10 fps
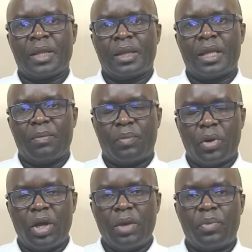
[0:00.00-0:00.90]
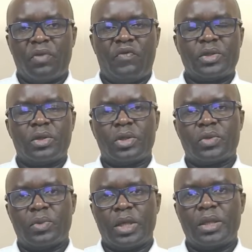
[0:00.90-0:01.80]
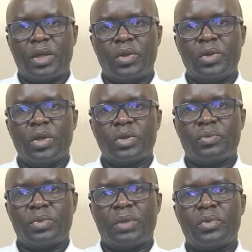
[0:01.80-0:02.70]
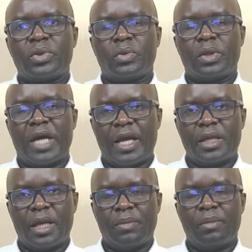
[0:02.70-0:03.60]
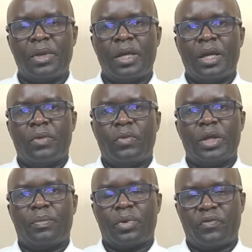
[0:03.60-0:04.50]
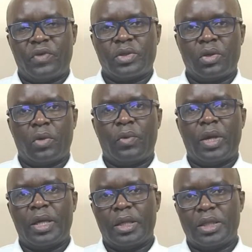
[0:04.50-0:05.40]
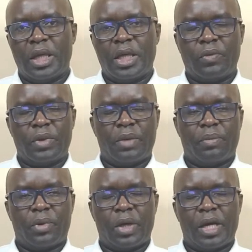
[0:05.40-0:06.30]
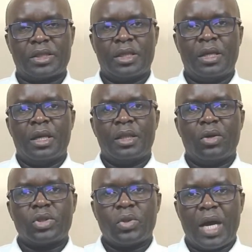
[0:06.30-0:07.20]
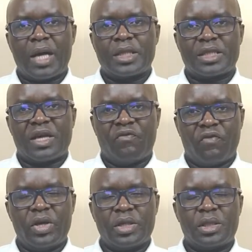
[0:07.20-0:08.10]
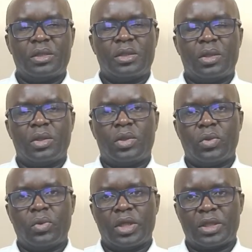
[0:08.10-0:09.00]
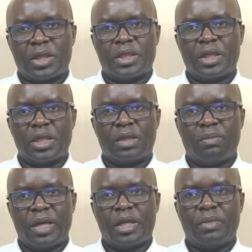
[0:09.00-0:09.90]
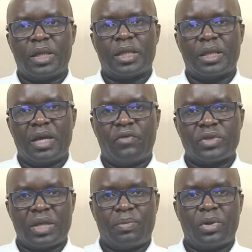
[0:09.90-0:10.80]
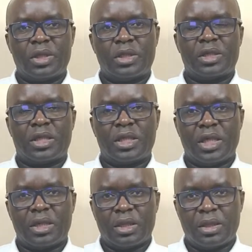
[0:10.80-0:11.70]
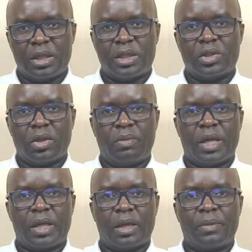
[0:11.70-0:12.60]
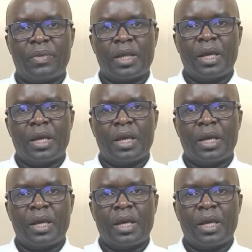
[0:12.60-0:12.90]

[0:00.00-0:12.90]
They employ professionals within the unions to be able to guide them in a professional way in dealing with the employers. They also act as a voice through the strategic management and therefore support in strategic decision making.